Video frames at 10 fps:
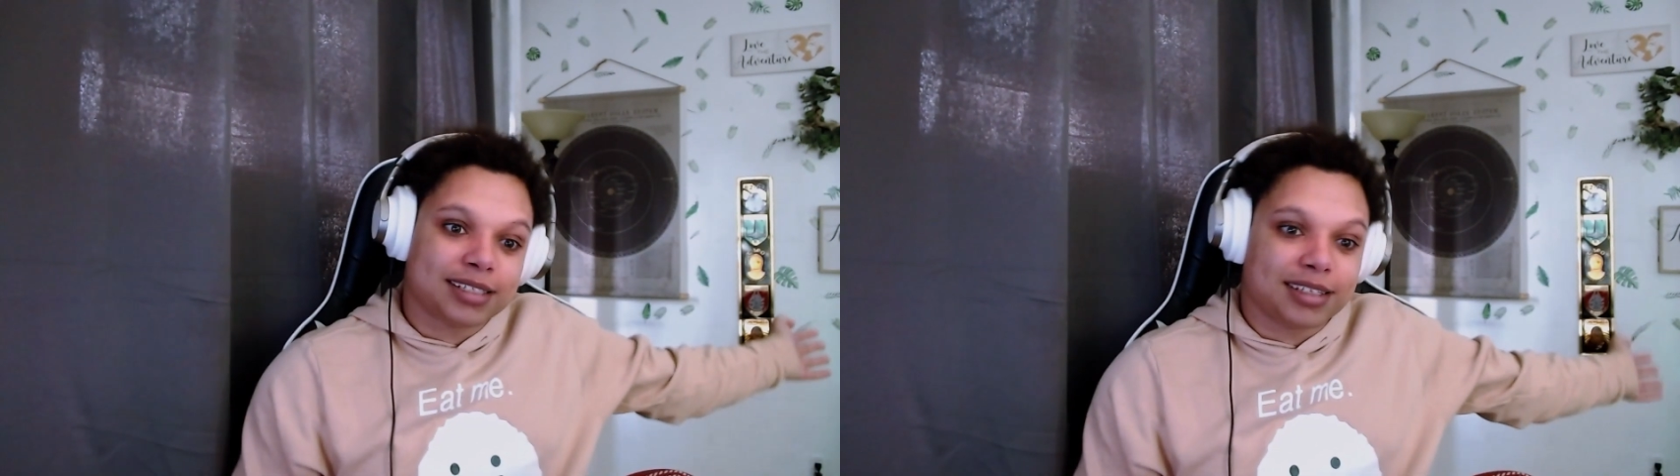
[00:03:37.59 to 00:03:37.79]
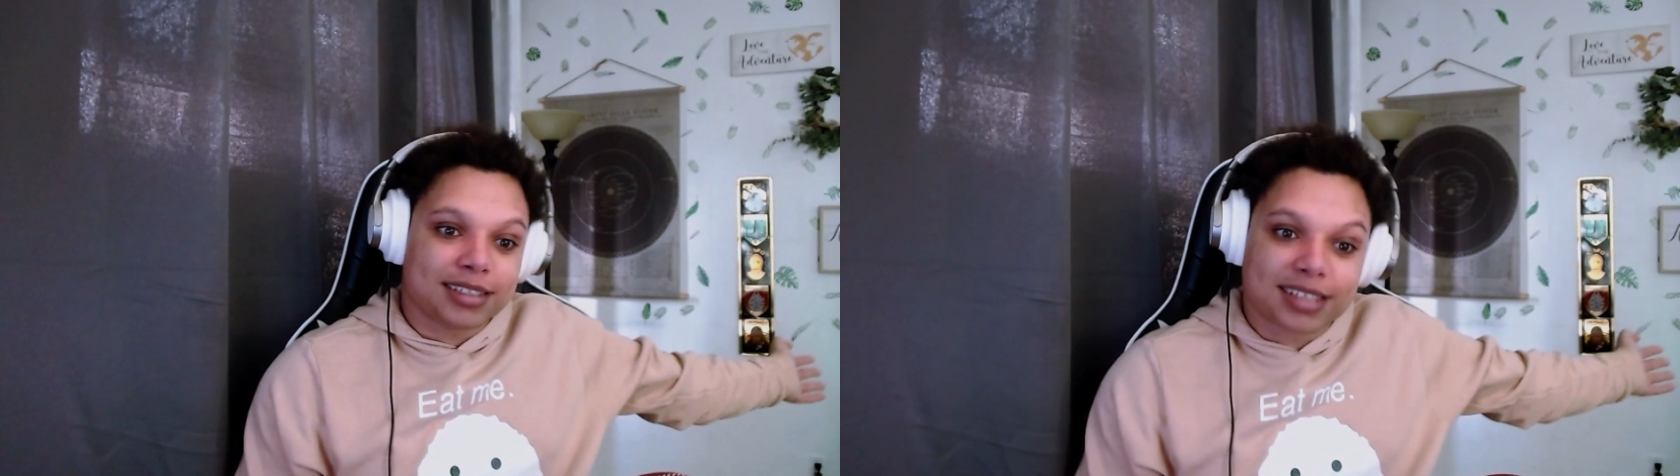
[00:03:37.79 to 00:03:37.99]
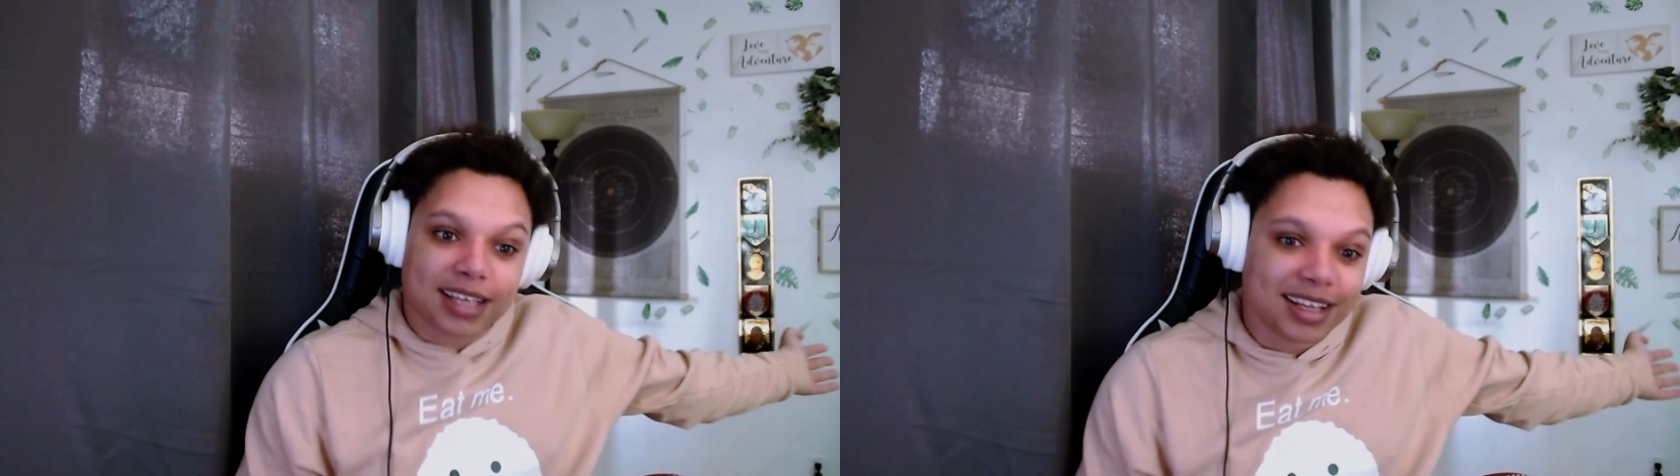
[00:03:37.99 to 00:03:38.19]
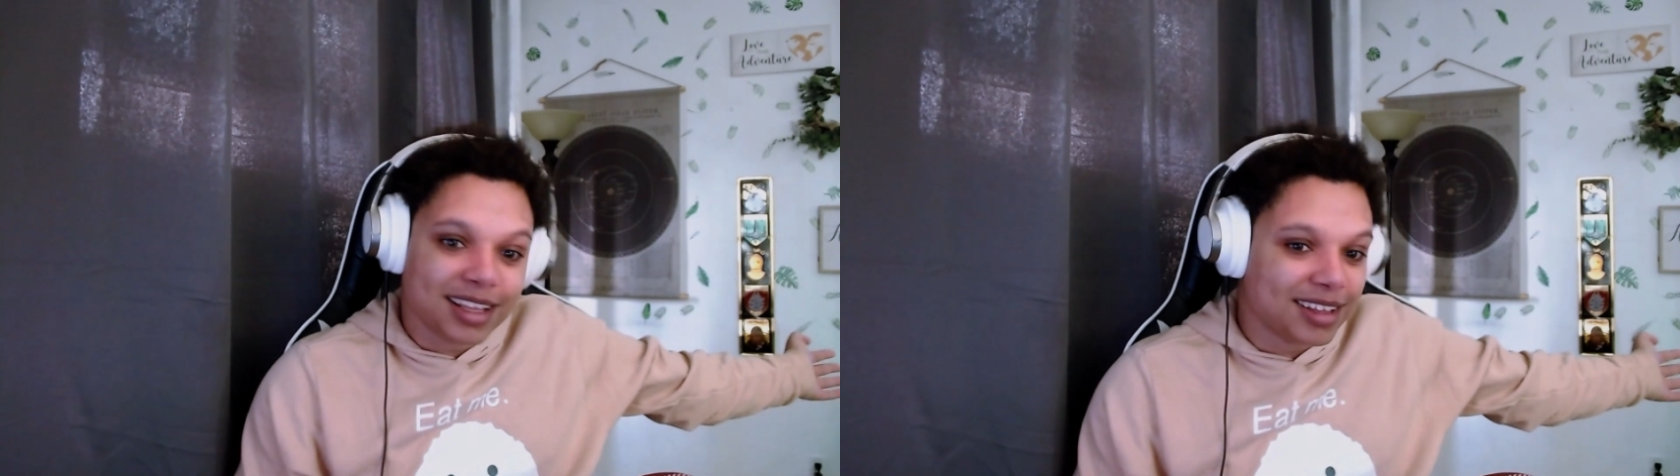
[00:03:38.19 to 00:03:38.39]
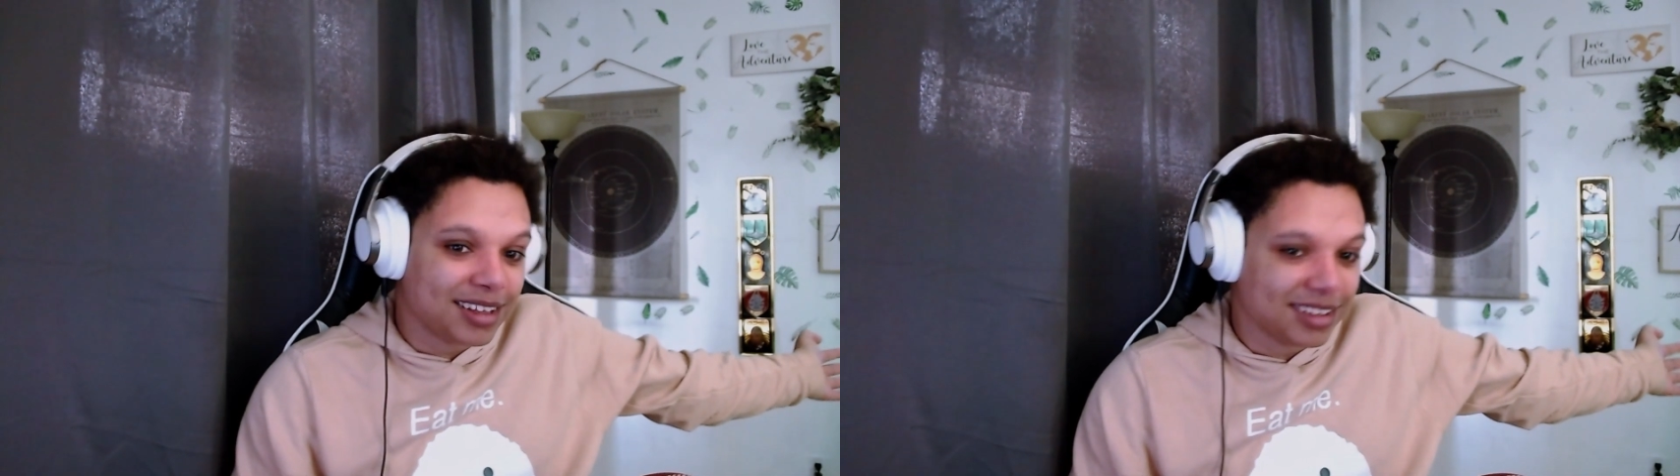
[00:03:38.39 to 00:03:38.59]
this.
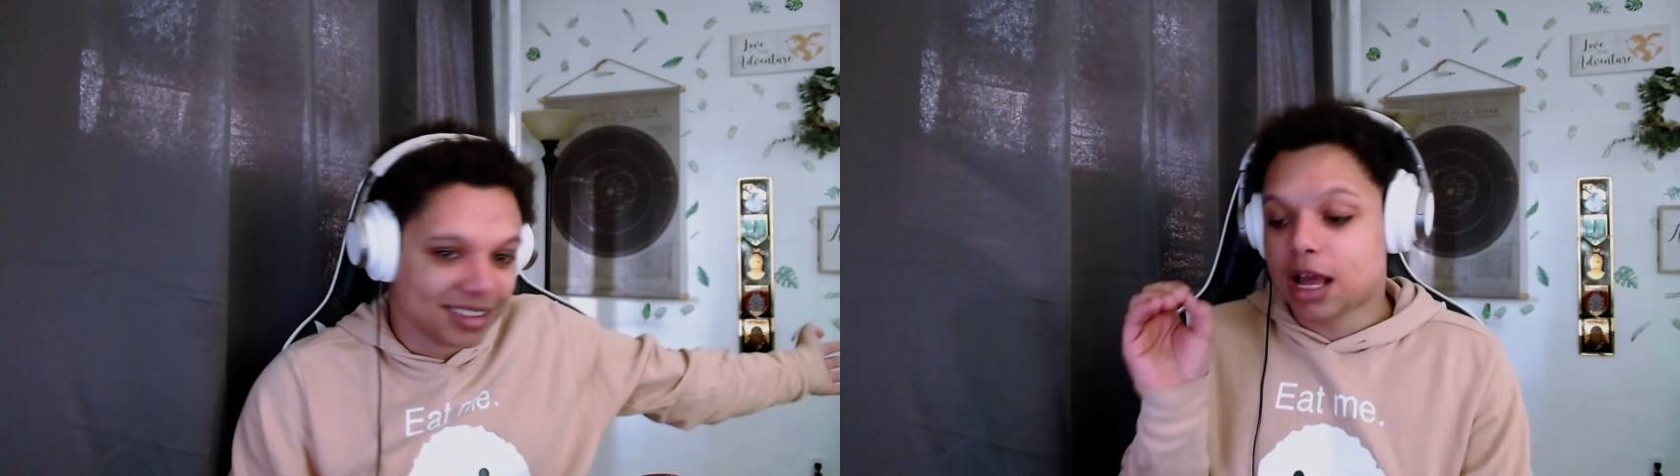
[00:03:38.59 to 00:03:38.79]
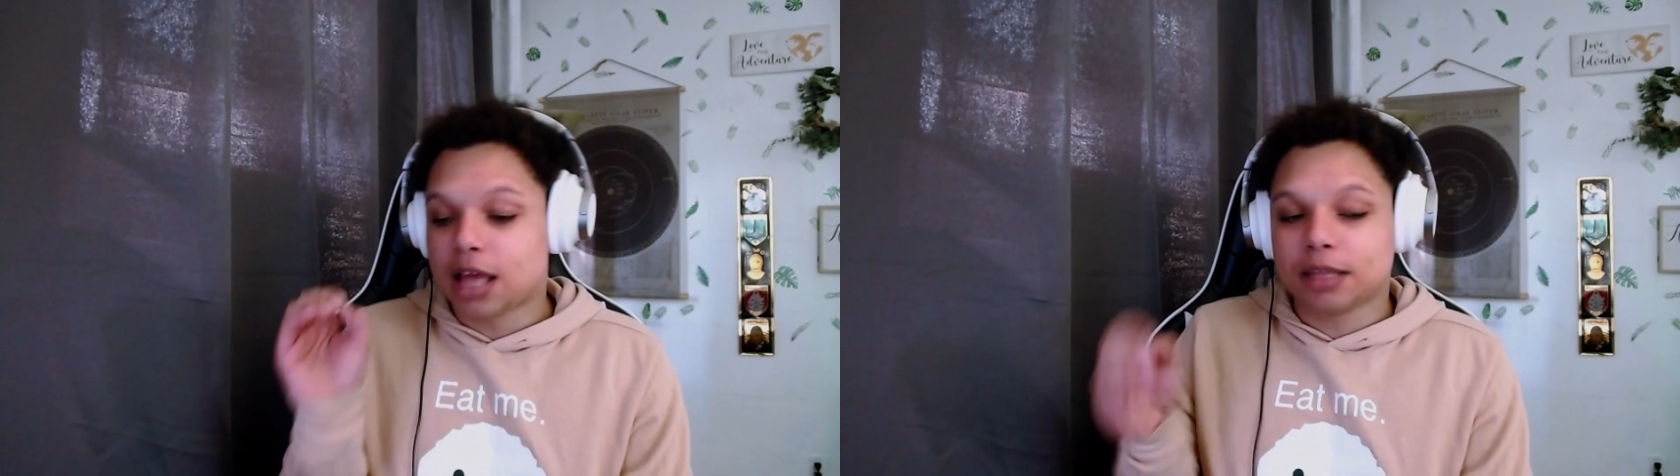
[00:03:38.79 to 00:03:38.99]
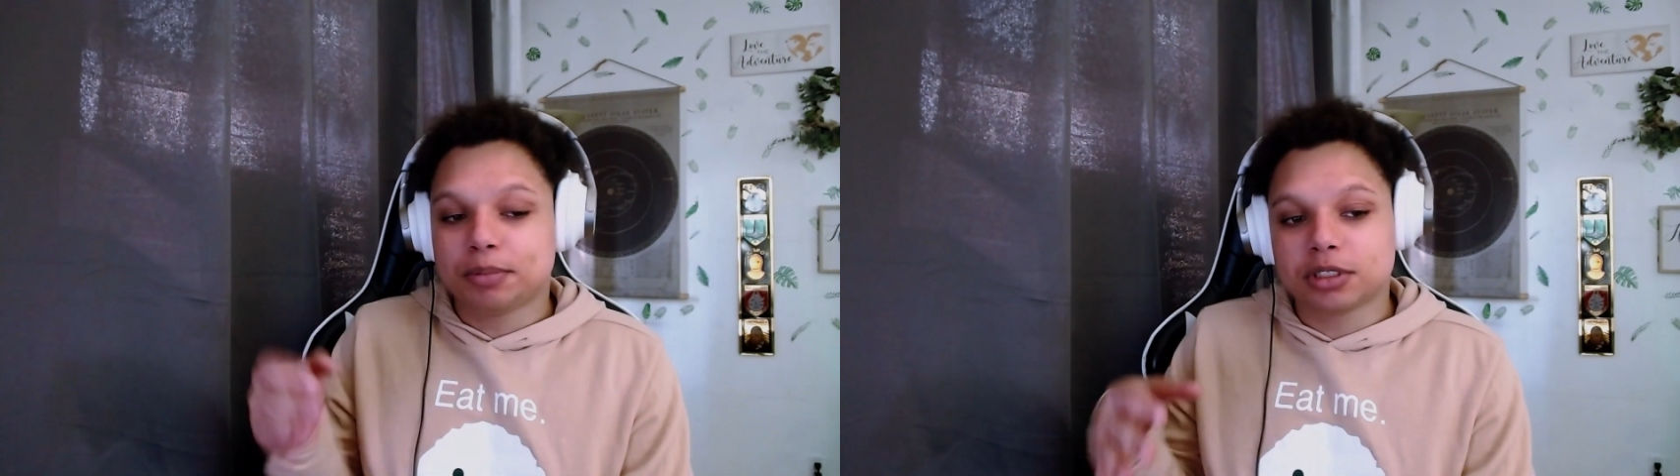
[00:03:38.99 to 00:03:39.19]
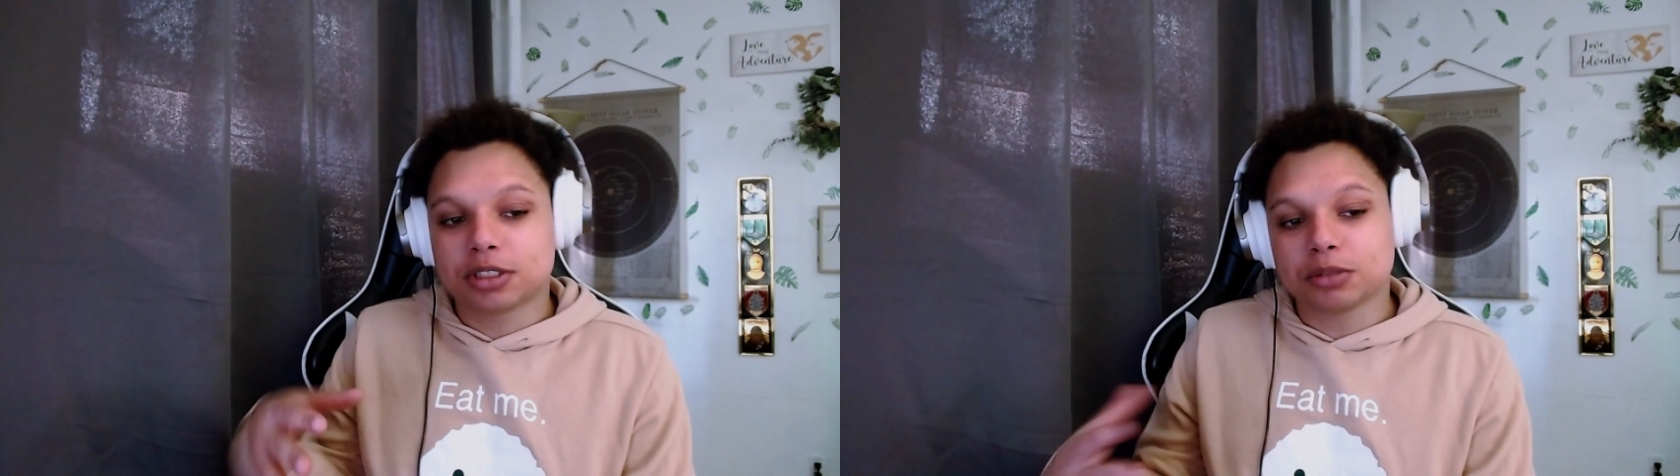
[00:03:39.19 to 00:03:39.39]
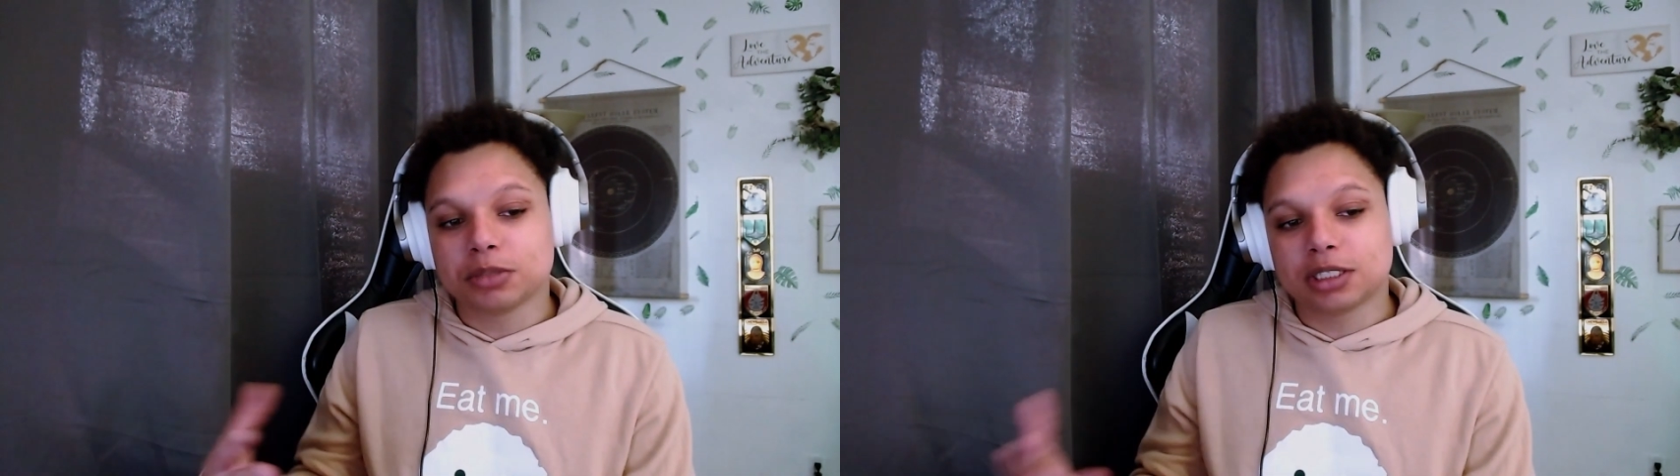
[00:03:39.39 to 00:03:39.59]
They put
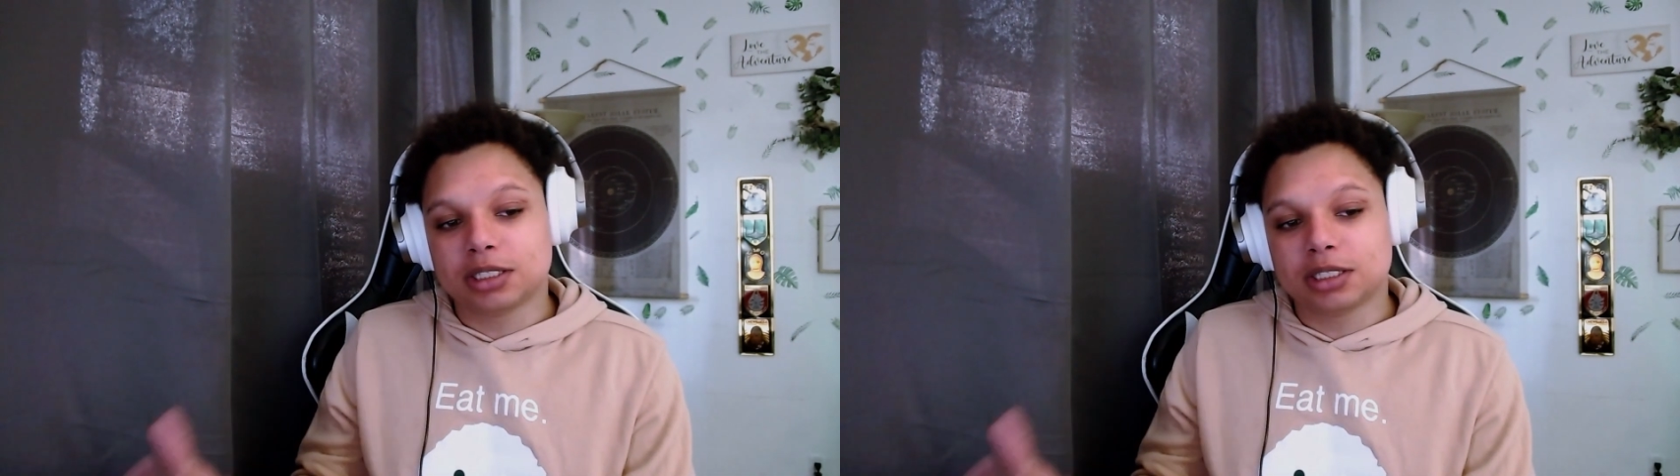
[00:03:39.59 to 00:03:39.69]
so much